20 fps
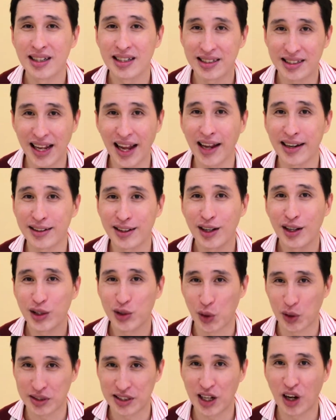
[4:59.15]
then
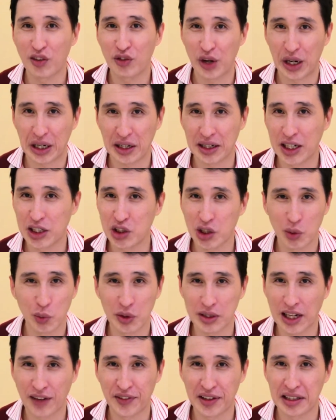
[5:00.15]
your self-regulation will
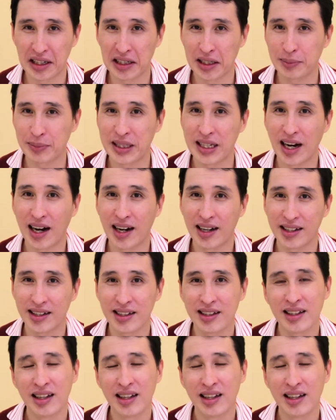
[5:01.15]
definitely be high.